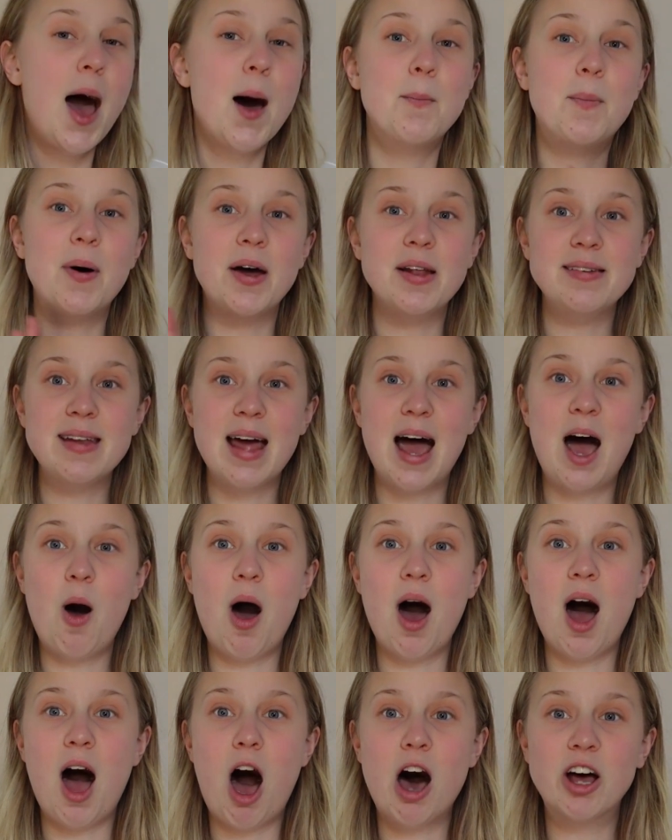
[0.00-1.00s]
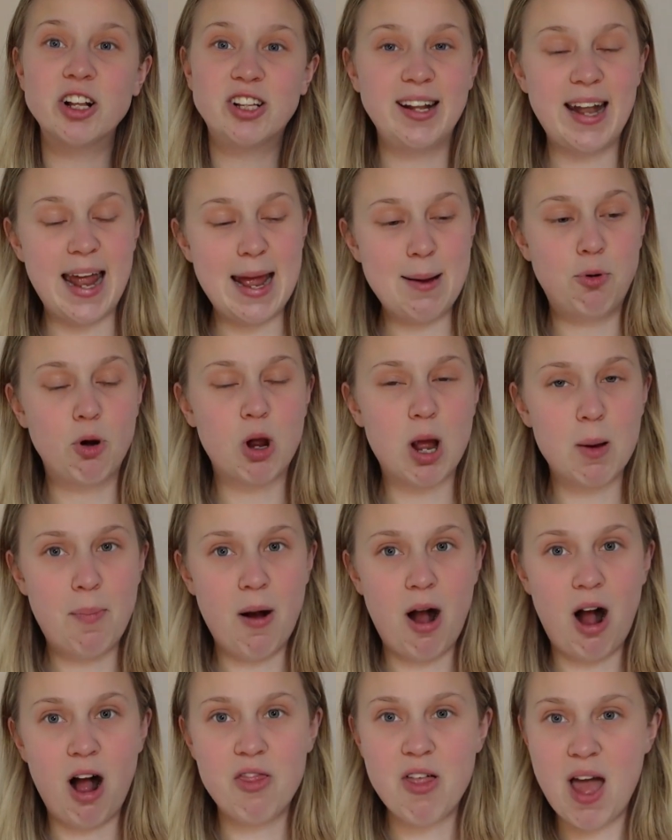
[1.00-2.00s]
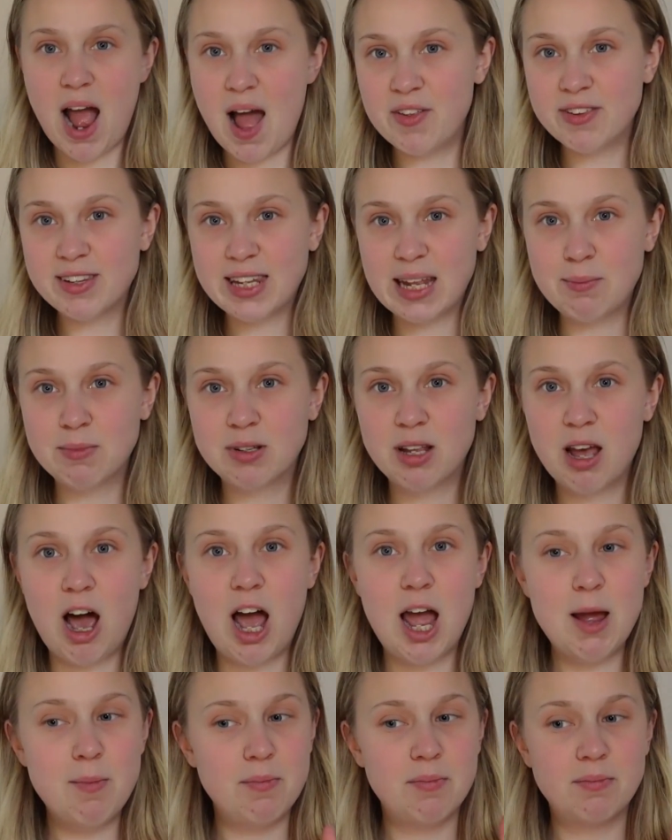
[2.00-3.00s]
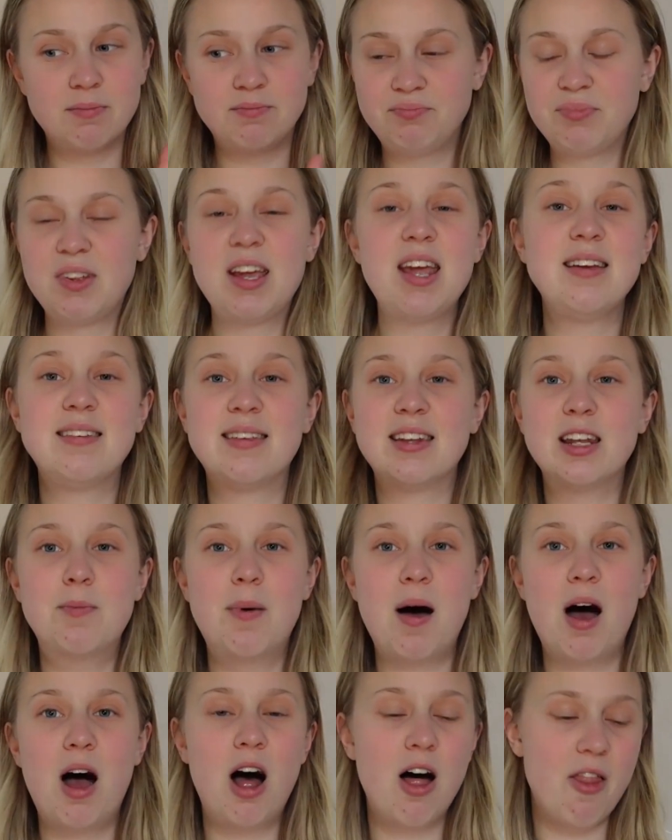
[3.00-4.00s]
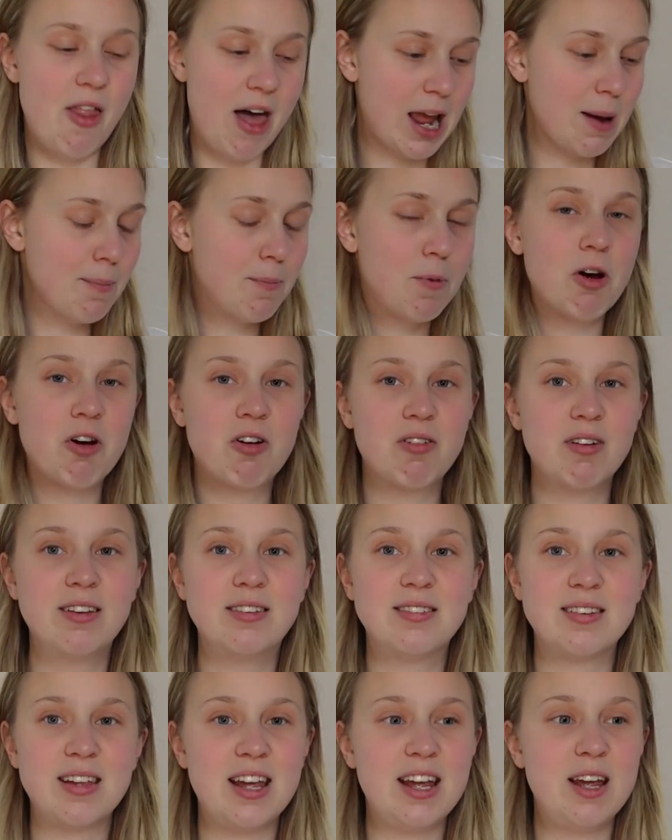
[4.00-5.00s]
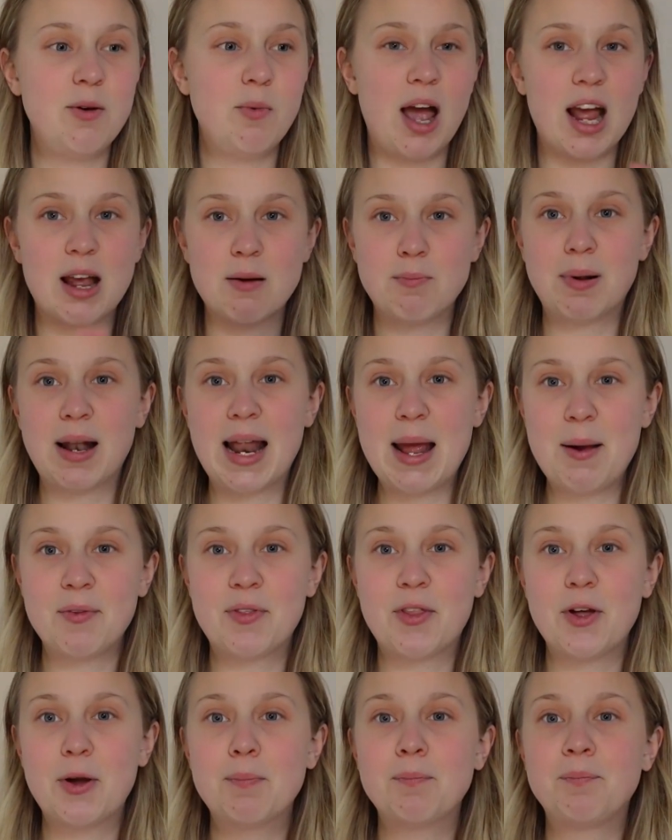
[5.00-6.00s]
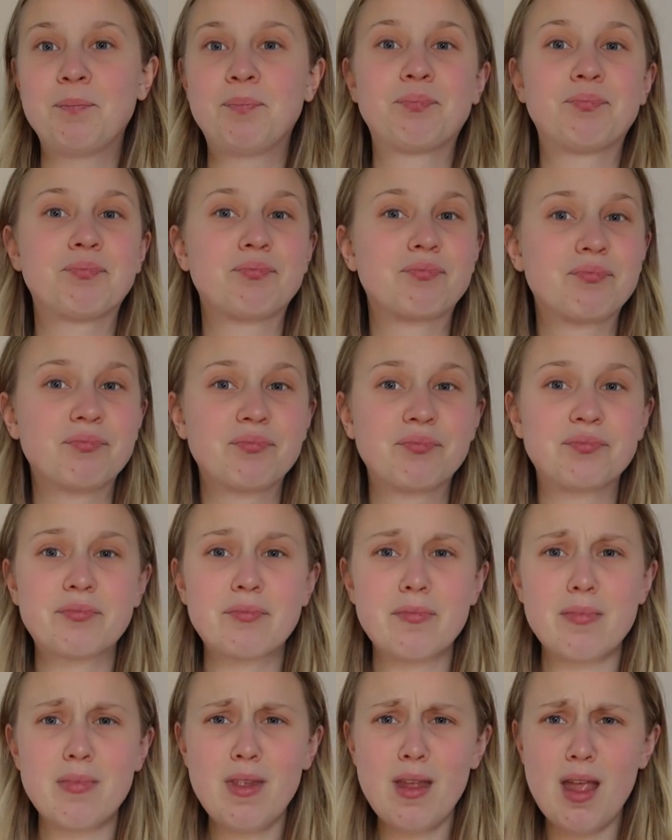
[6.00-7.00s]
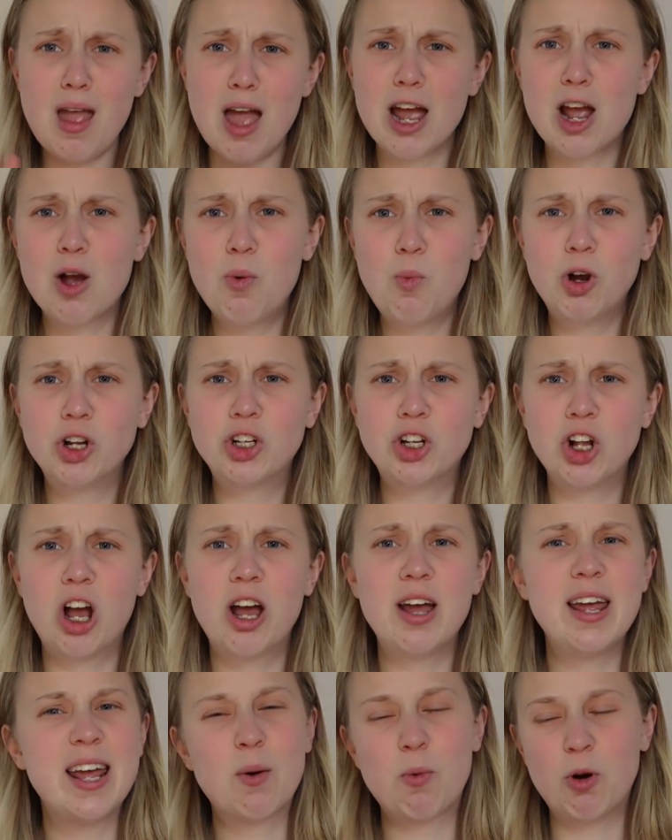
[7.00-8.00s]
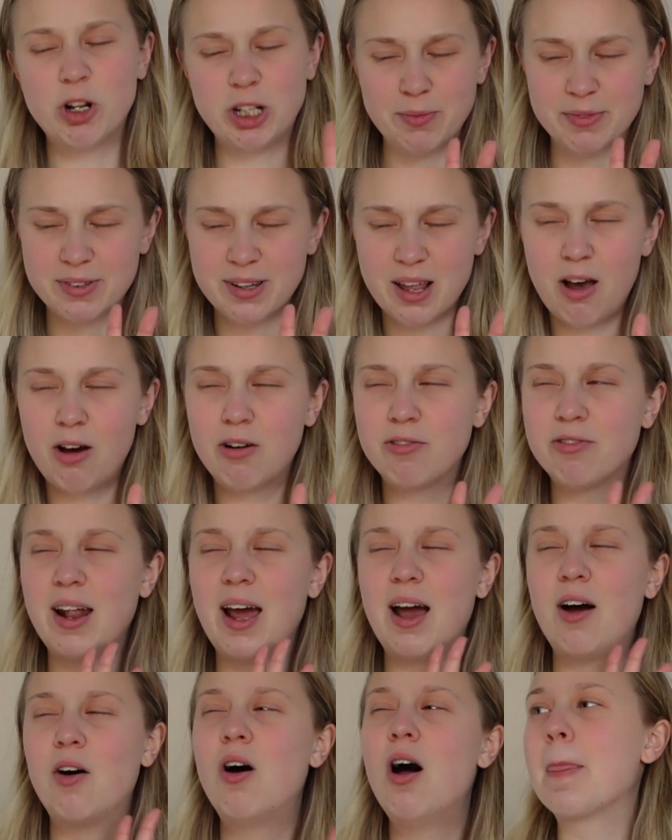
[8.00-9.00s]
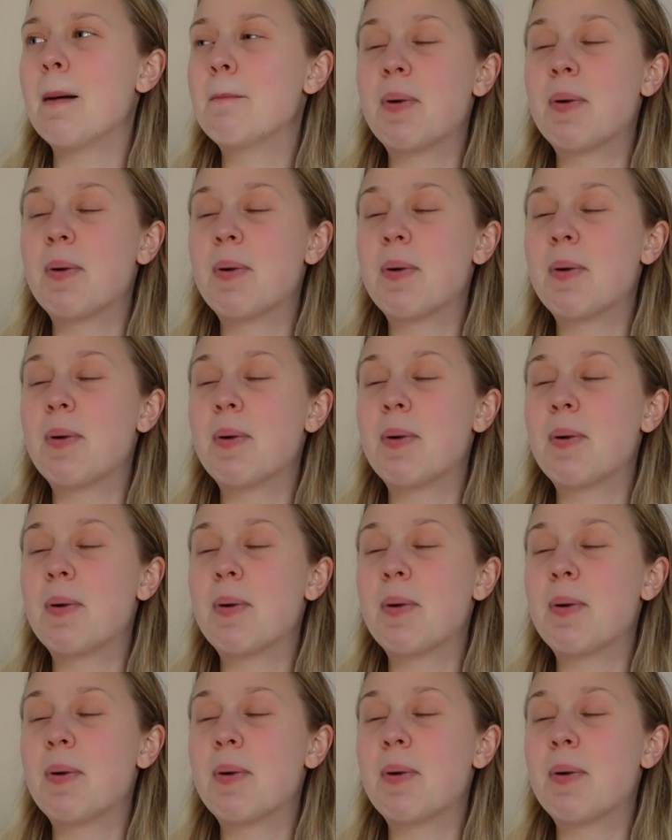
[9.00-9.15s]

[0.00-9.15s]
But now Archie and April can bath at the same time. He's in the bath, I can put her in a seat, I can play with them, I can wash her, he can wash himself now.